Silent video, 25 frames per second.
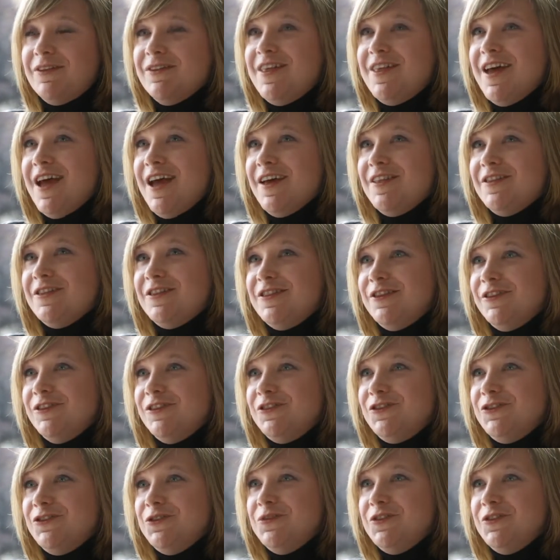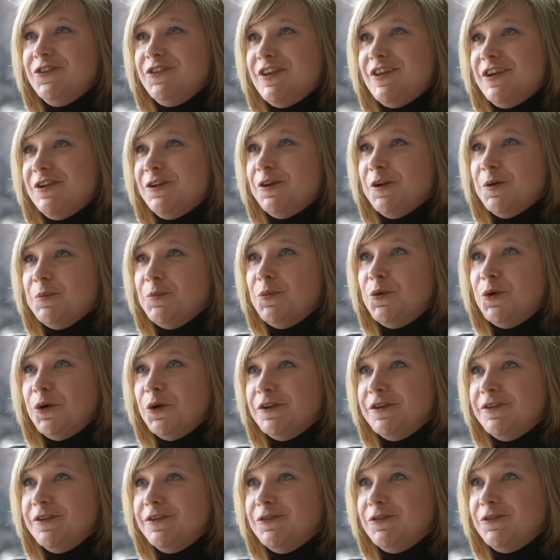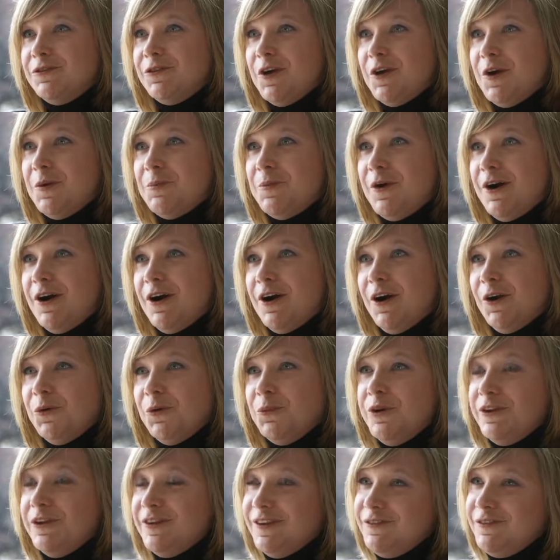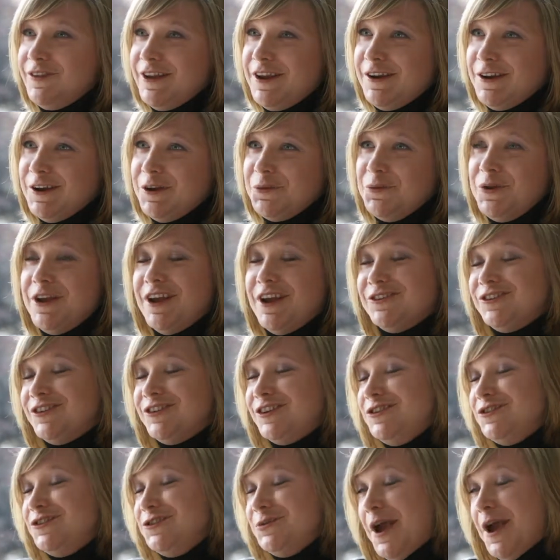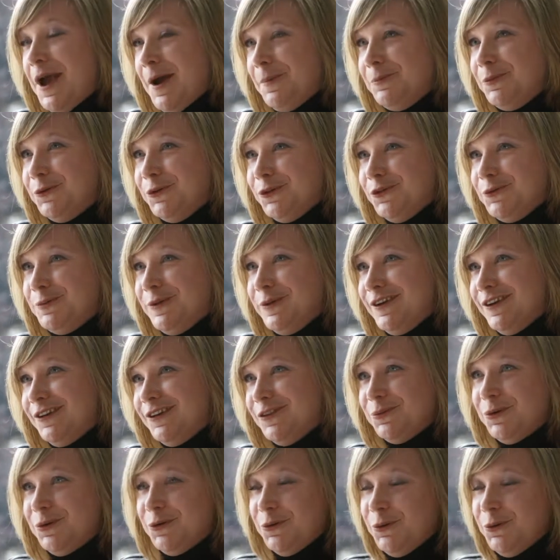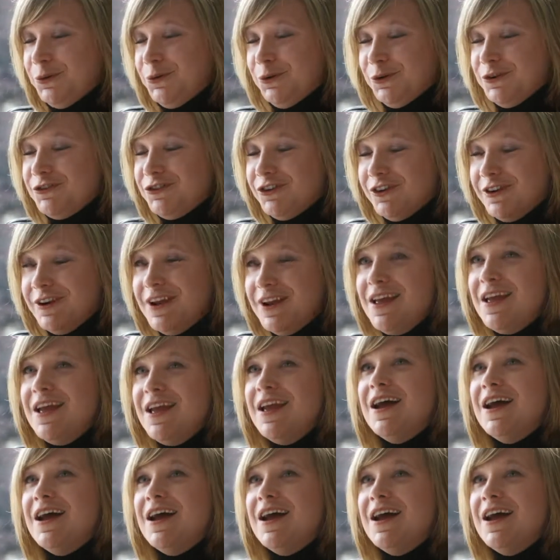that the students think are important from our Wheel of Caring. We actually do apples because we're Old Orchard.